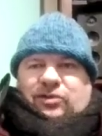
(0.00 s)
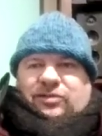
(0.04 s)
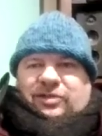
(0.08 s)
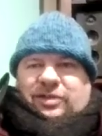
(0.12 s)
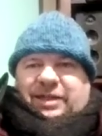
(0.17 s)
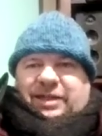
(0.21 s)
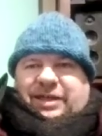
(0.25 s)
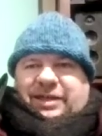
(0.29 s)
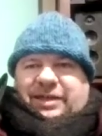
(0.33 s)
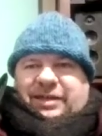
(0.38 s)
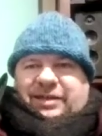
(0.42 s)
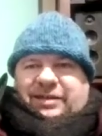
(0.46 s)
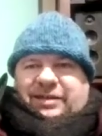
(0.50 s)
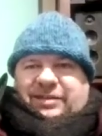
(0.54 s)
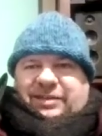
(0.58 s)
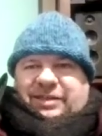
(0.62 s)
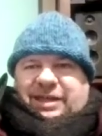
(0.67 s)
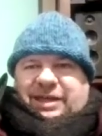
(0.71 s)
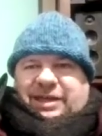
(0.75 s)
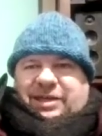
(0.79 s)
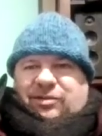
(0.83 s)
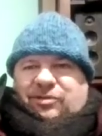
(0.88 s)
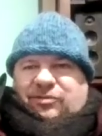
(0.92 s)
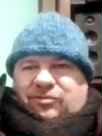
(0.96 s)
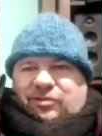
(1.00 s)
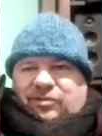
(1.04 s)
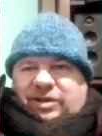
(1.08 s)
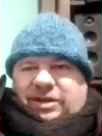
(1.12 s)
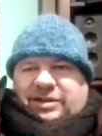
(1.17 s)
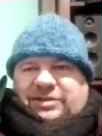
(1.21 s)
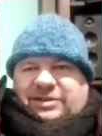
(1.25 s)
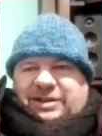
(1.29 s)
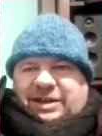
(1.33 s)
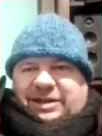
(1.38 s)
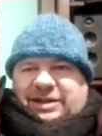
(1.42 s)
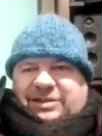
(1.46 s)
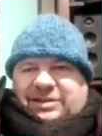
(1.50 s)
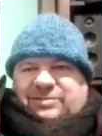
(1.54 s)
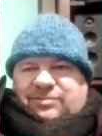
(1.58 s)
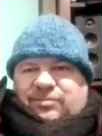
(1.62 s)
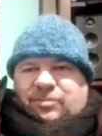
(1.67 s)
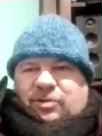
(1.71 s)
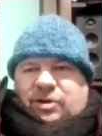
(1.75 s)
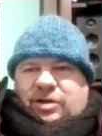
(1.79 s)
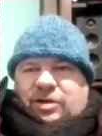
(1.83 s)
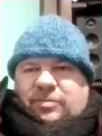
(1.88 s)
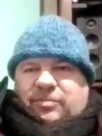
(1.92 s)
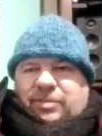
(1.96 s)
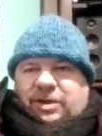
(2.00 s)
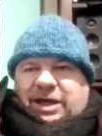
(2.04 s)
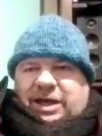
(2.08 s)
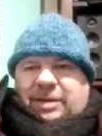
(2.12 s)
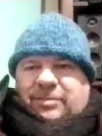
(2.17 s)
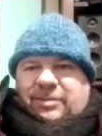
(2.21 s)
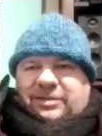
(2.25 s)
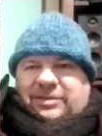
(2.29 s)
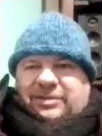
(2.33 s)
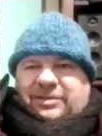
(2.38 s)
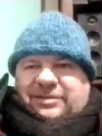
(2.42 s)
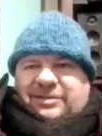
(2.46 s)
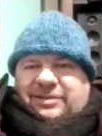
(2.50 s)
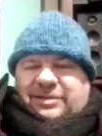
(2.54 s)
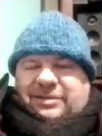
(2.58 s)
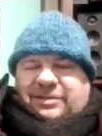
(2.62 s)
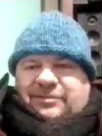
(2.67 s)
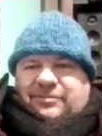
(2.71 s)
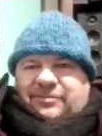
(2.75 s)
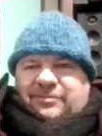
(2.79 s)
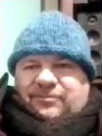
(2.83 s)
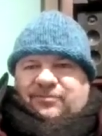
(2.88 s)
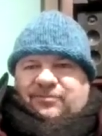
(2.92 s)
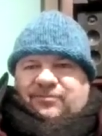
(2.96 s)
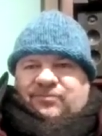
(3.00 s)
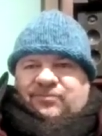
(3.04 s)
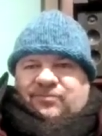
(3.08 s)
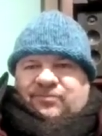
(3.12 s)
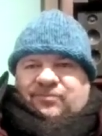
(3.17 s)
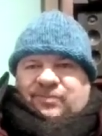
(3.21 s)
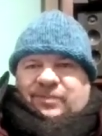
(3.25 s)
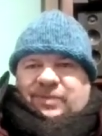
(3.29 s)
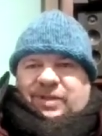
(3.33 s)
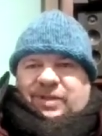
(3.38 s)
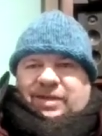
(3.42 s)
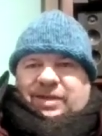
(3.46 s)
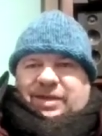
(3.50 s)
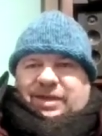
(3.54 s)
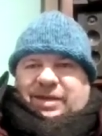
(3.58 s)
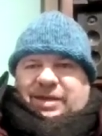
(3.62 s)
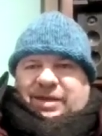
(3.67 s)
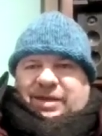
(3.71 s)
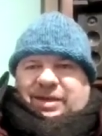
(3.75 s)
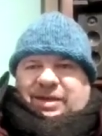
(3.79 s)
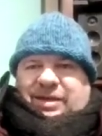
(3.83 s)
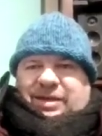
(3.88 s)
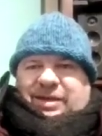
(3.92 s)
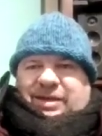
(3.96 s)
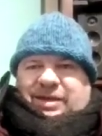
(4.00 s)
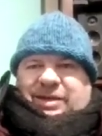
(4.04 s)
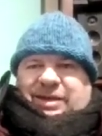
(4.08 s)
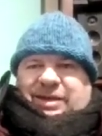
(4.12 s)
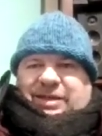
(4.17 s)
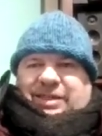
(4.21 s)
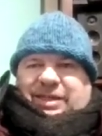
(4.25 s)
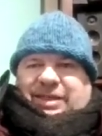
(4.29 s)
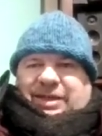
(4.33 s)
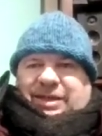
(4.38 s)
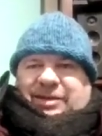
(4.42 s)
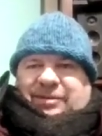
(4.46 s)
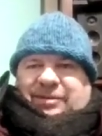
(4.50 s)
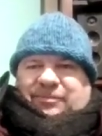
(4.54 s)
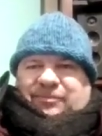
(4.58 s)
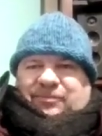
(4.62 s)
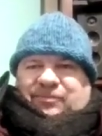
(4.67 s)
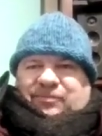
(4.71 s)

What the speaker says: so they can readjust my payments and that.